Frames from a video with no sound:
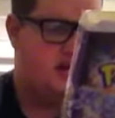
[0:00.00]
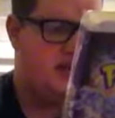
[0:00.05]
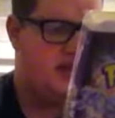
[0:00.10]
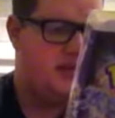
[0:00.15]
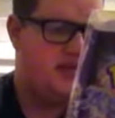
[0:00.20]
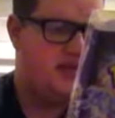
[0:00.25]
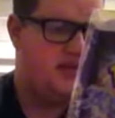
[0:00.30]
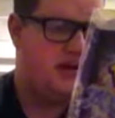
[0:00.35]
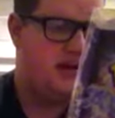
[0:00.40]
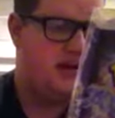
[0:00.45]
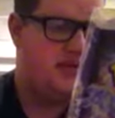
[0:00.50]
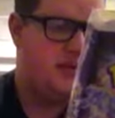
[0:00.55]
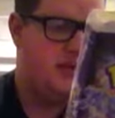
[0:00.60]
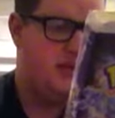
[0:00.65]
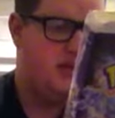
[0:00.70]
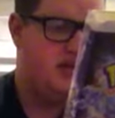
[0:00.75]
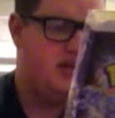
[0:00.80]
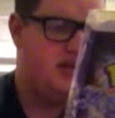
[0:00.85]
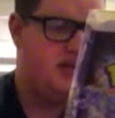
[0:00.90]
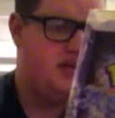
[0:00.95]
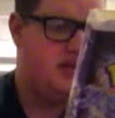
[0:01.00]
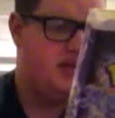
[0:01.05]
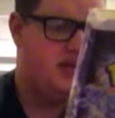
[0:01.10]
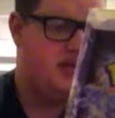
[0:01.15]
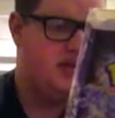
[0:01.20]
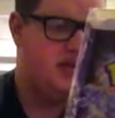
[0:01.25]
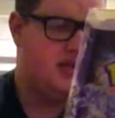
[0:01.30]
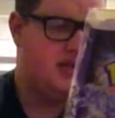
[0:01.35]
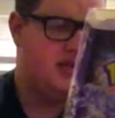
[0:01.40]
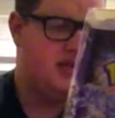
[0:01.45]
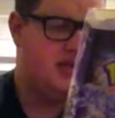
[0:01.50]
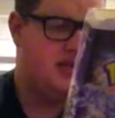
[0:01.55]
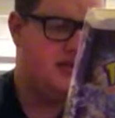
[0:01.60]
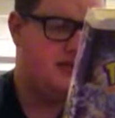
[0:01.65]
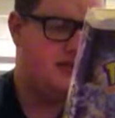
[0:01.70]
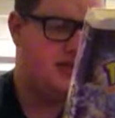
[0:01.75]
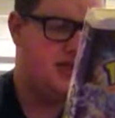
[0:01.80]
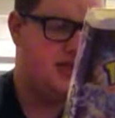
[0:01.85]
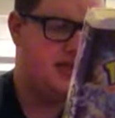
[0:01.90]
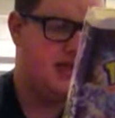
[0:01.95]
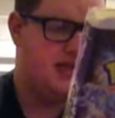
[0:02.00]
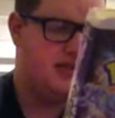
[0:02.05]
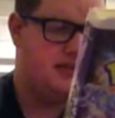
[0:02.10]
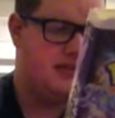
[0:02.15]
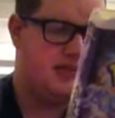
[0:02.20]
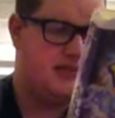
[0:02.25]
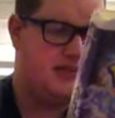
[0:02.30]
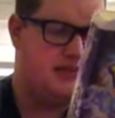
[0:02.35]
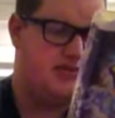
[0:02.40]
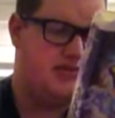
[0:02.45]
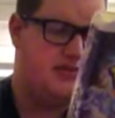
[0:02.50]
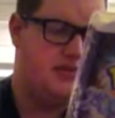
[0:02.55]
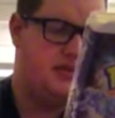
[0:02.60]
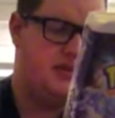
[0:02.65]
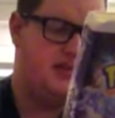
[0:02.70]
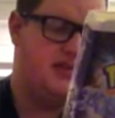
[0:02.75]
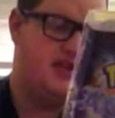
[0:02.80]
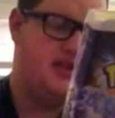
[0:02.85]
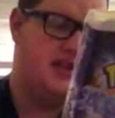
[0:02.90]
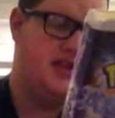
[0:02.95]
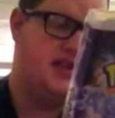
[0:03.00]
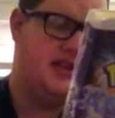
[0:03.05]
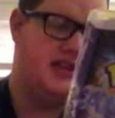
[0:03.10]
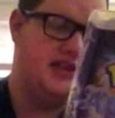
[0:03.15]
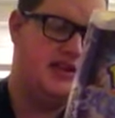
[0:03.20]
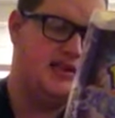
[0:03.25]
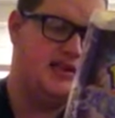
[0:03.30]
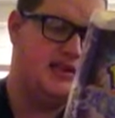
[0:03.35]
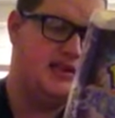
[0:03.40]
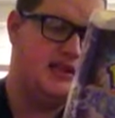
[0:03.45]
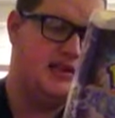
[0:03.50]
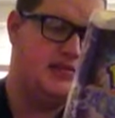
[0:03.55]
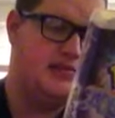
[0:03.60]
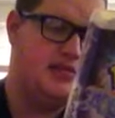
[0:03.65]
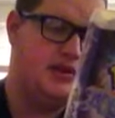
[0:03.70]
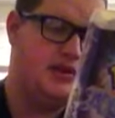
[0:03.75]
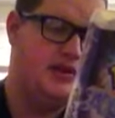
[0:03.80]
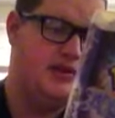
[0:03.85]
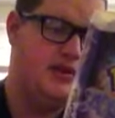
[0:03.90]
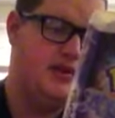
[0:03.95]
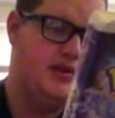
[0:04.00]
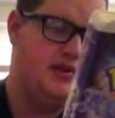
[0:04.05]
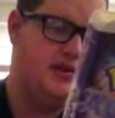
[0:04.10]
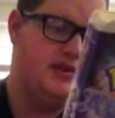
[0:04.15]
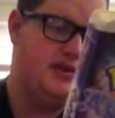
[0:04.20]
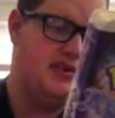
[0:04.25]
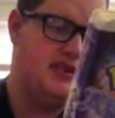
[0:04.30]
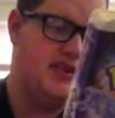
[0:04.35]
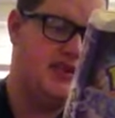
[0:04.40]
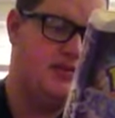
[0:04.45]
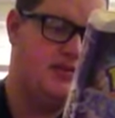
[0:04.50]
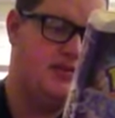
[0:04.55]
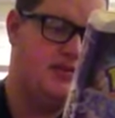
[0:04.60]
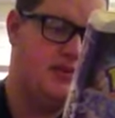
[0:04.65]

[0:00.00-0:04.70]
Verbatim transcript: The story of Mewtwo's origin takes place before the feature and a sneak preview of the second